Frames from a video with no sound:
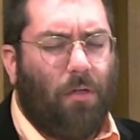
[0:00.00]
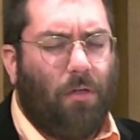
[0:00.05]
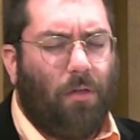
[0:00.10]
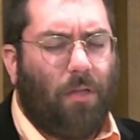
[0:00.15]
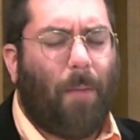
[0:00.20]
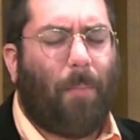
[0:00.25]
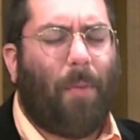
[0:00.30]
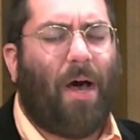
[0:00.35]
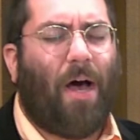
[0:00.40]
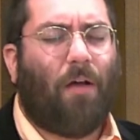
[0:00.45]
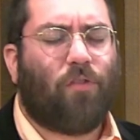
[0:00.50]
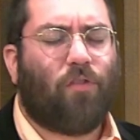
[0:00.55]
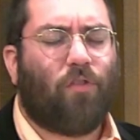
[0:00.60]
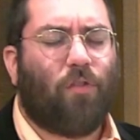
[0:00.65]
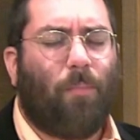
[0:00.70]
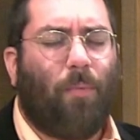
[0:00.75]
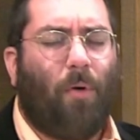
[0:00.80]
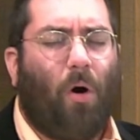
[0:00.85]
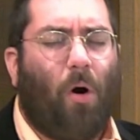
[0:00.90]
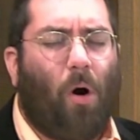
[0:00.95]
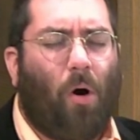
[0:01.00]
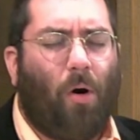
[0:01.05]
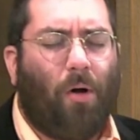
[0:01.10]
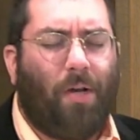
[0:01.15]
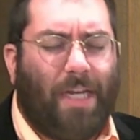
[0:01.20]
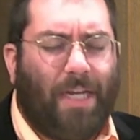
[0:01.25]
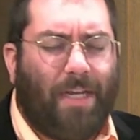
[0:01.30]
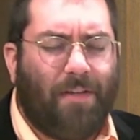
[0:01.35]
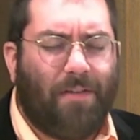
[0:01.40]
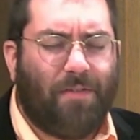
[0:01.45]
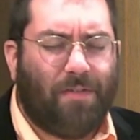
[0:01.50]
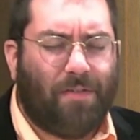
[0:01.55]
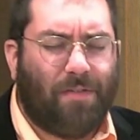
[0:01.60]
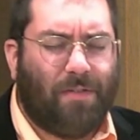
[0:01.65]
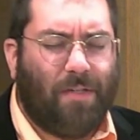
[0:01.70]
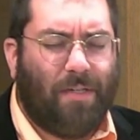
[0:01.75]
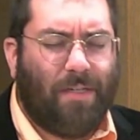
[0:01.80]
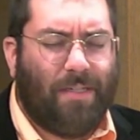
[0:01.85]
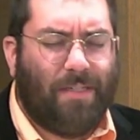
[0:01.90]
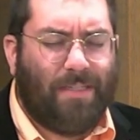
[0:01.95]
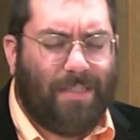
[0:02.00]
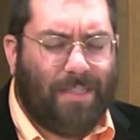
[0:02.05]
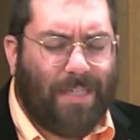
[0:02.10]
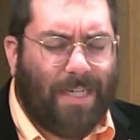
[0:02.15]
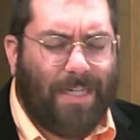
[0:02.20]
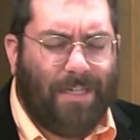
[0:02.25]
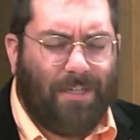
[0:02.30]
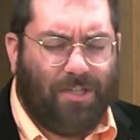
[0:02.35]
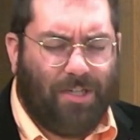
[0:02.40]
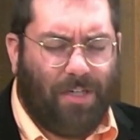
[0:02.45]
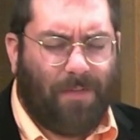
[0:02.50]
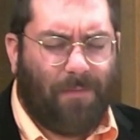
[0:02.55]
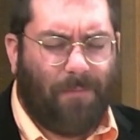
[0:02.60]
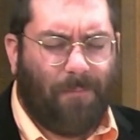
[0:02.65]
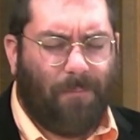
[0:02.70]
the Apostle Paul and his teaching